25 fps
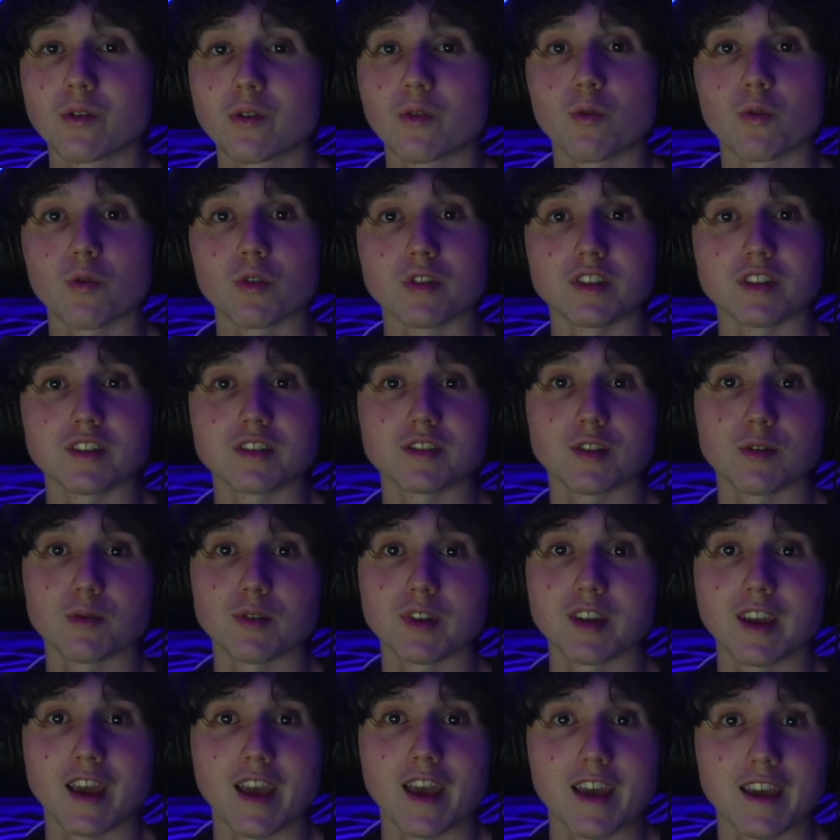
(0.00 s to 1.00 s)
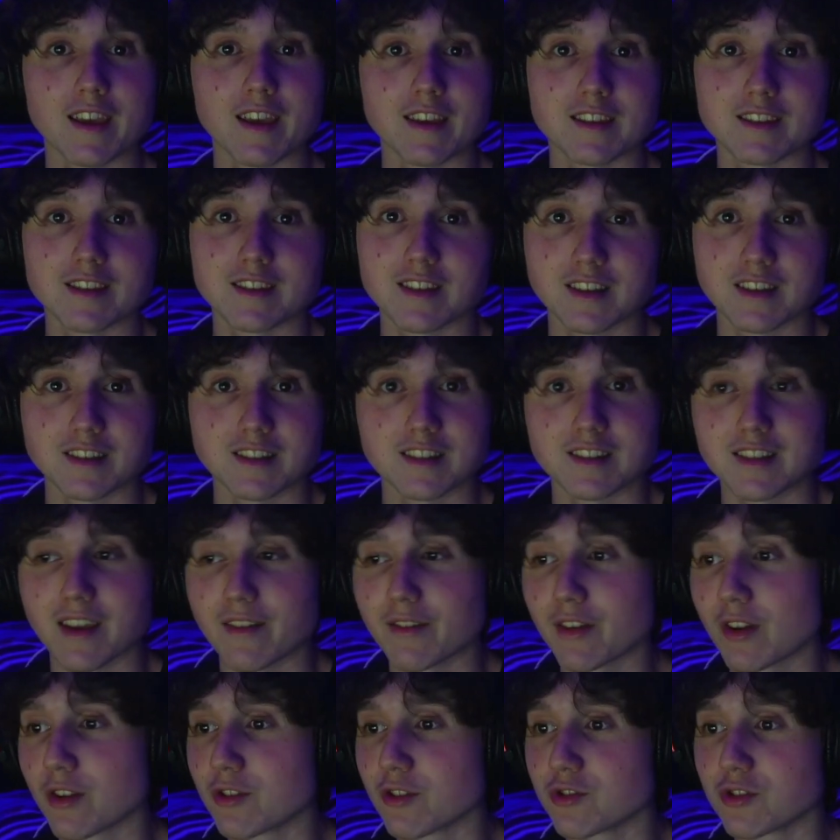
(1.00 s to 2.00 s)
or the Sony
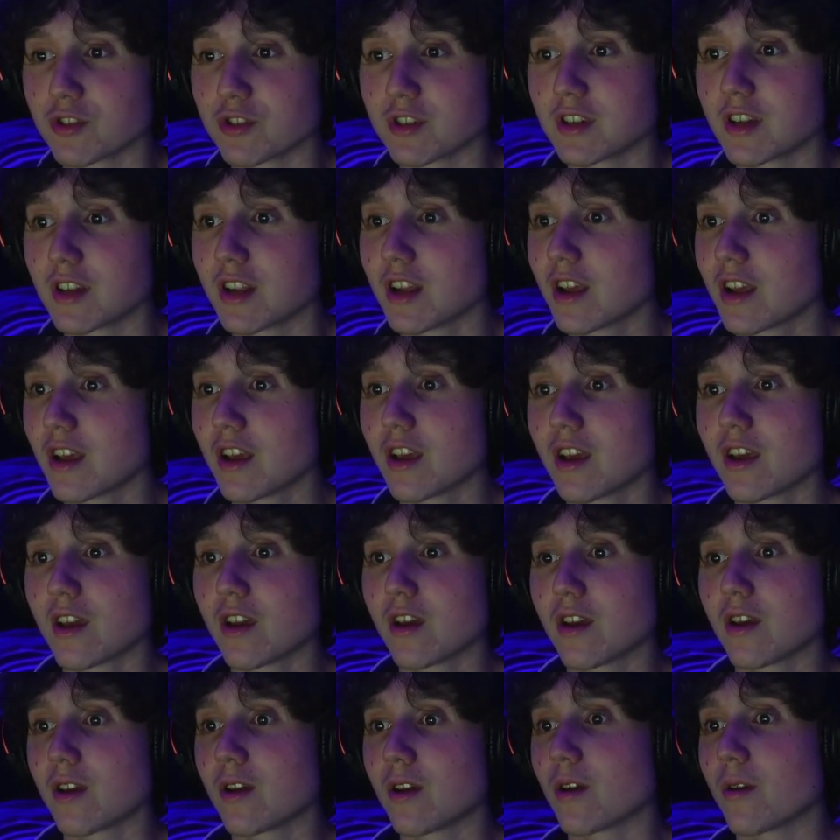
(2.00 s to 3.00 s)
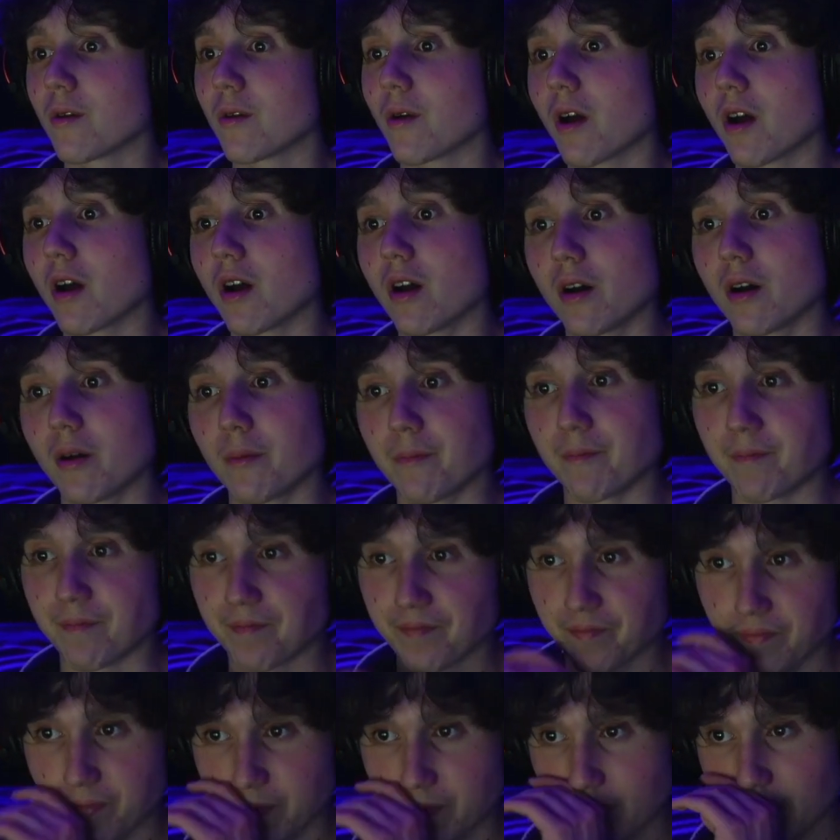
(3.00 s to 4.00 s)
A6700. Um,
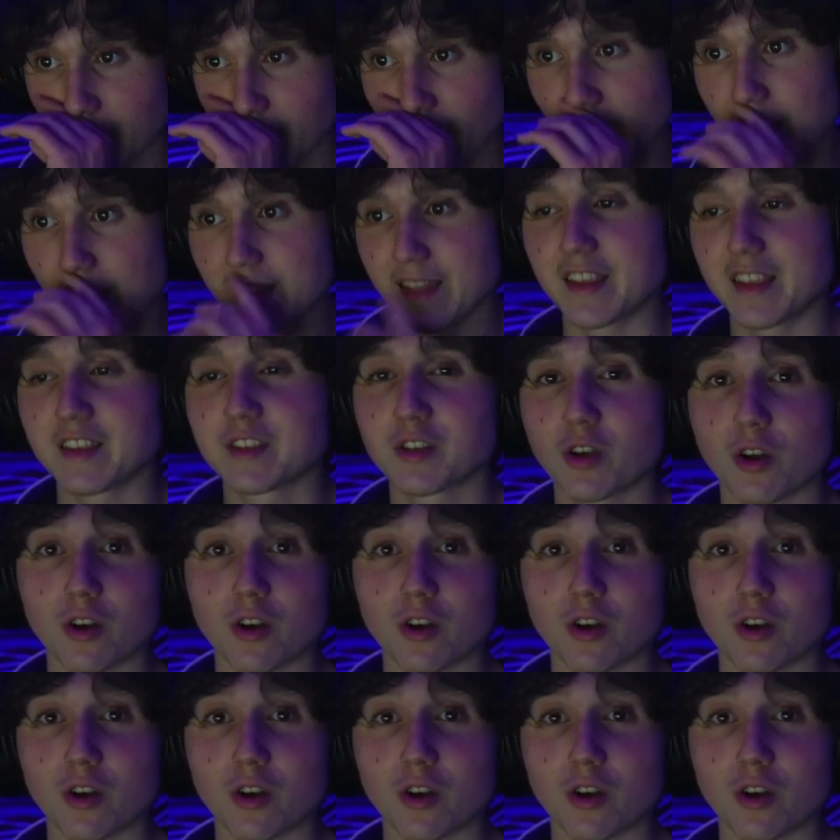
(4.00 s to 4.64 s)
and these